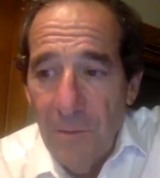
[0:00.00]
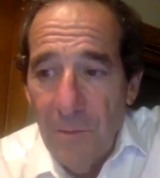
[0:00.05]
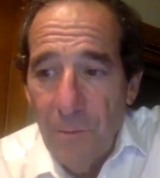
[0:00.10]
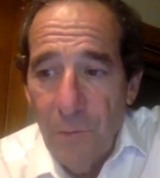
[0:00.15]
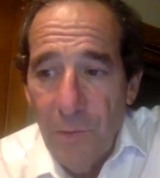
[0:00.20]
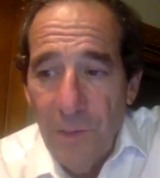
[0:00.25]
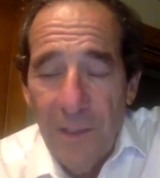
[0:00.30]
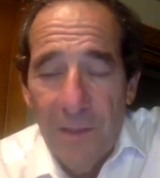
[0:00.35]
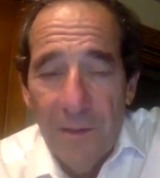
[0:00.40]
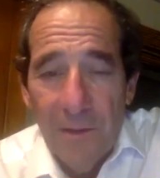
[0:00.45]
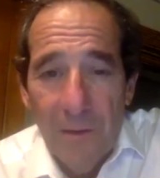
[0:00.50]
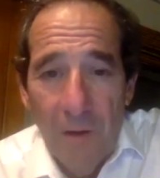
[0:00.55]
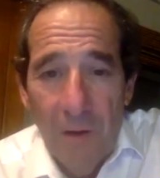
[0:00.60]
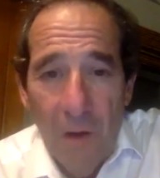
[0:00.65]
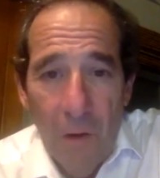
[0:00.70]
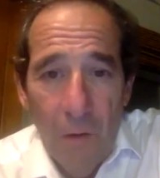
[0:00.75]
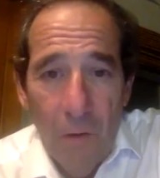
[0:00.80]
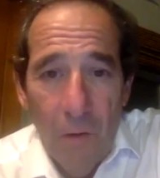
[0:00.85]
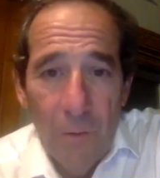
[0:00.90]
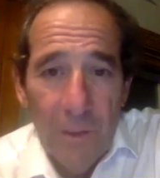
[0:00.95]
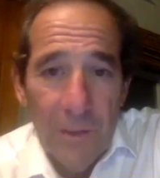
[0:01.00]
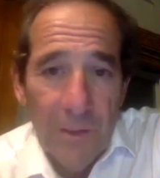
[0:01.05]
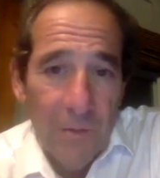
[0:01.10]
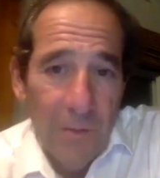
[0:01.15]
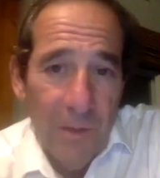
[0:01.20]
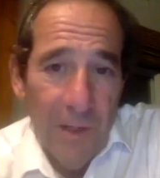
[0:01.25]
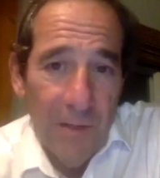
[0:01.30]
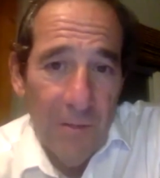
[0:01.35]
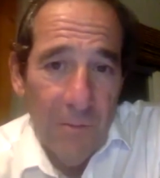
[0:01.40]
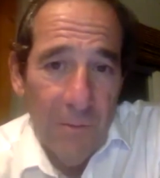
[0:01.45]
bring home and
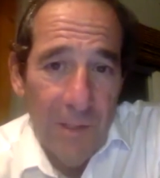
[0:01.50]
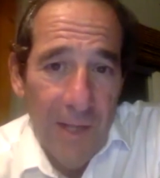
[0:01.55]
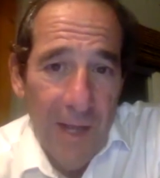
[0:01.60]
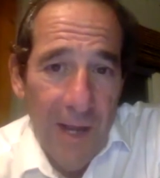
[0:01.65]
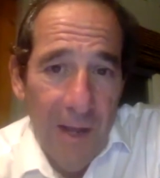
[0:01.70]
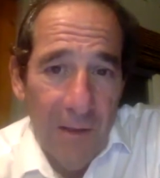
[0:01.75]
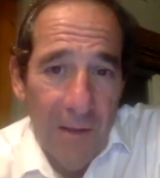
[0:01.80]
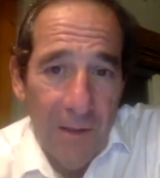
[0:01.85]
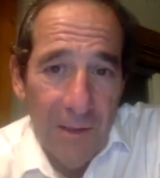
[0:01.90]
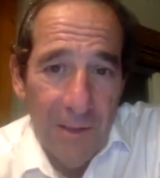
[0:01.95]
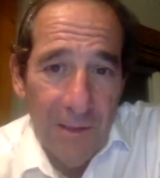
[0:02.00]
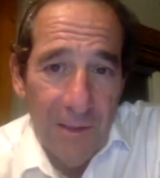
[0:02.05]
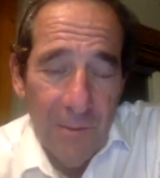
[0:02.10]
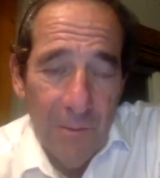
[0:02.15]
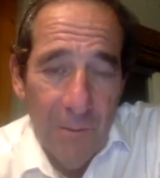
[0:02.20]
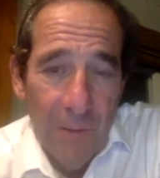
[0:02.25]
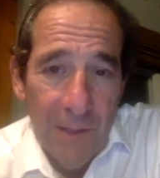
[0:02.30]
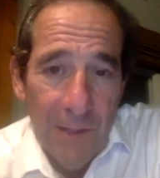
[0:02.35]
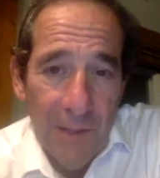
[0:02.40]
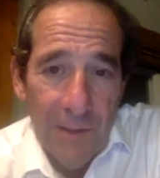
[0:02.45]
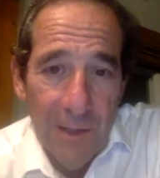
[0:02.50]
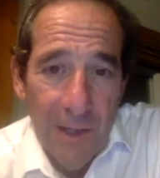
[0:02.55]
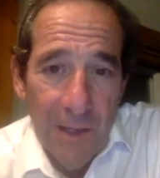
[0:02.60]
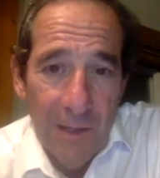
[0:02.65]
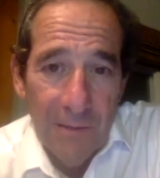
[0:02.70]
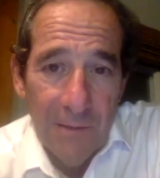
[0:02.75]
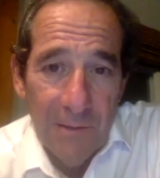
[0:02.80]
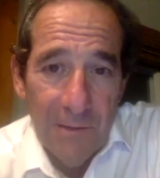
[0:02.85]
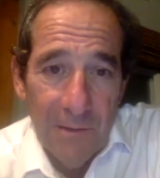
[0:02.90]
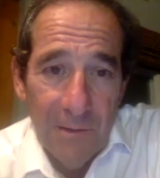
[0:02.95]
create a reality that might not
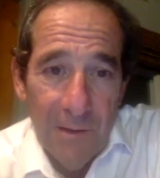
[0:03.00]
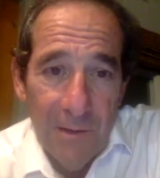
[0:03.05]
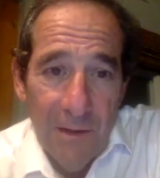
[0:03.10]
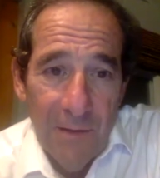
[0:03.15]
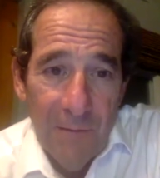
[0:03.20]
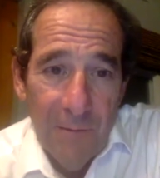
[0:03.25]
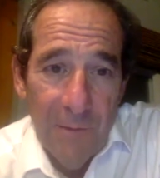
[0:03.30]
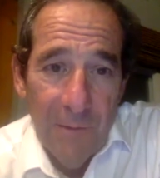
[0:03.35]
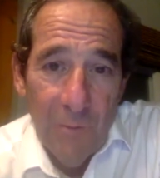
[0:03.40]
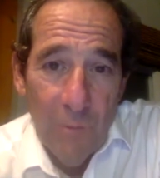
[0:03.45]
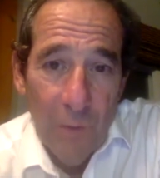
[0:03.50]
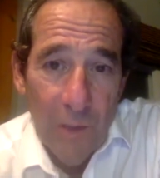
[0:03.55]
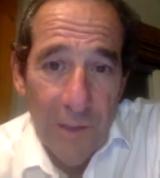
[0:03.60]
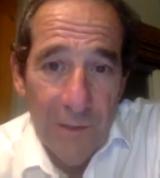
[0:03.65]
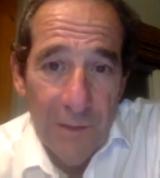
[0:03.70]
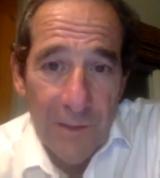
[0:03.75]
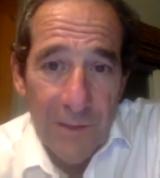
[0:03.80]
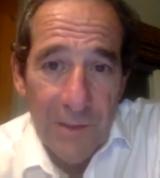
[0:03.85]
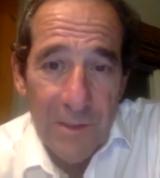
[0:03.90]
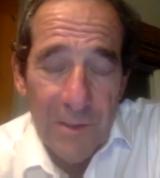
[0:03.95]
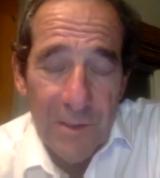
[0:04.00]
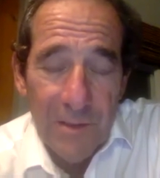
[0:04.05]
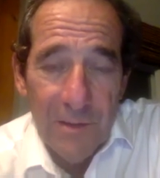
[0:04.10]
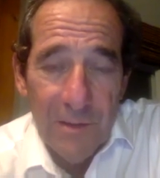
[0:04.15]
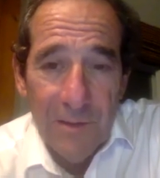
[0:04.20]
have been witnessed